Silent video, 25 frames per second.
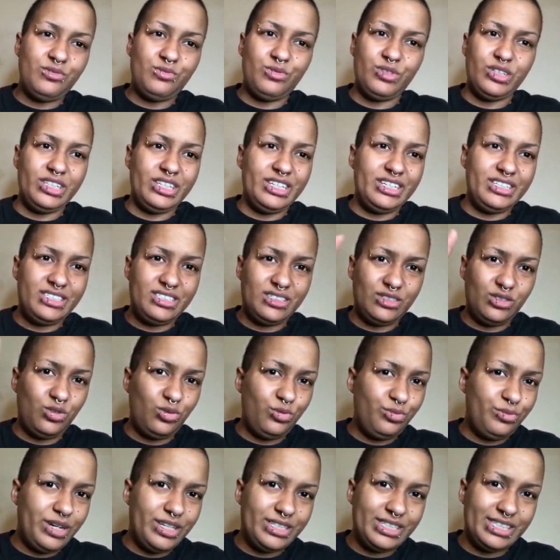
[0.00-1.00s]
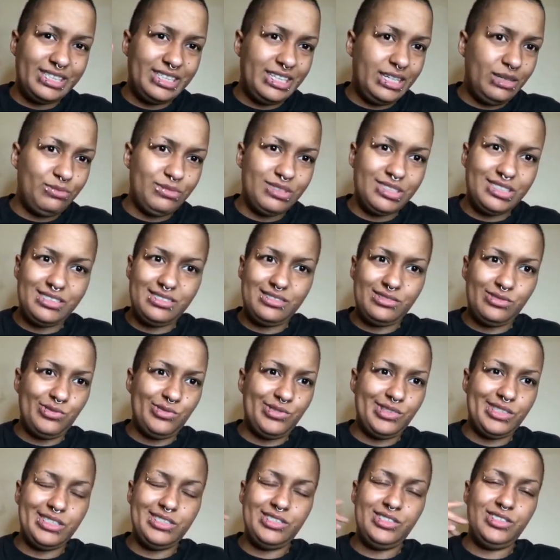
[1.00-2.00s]
realizing a whole about the demons and
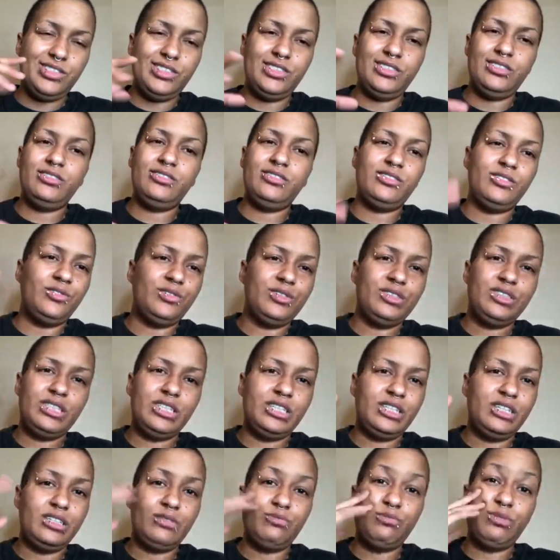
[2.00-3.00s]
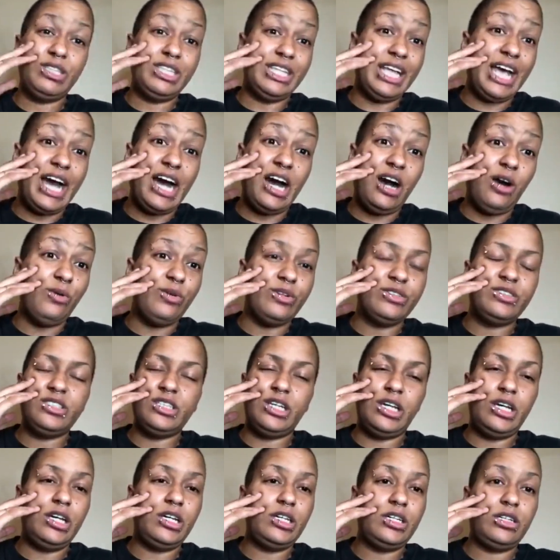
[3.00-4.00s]
all that shit. So it's like, but now
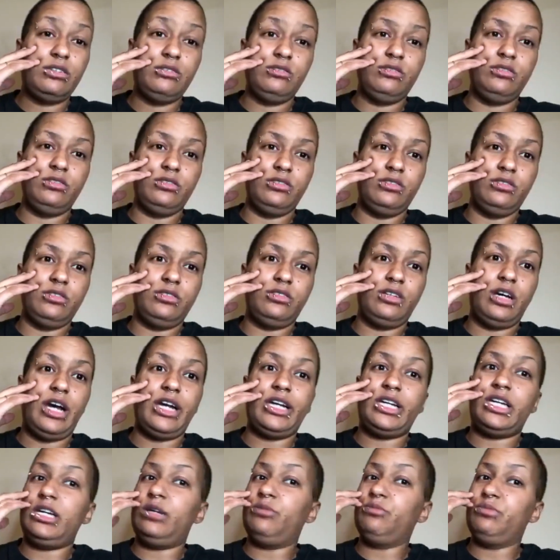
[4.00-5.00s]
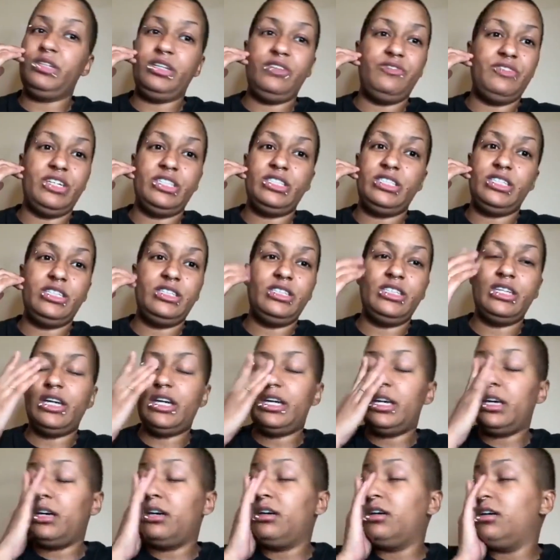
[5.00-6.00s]
it's like, I can't believe I did
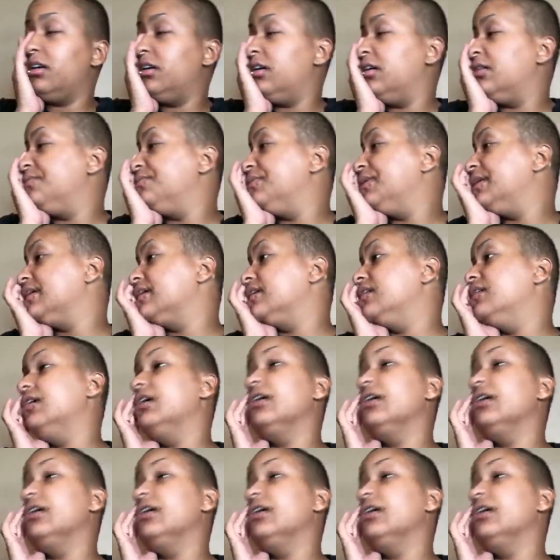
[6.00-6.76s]
that. Oh my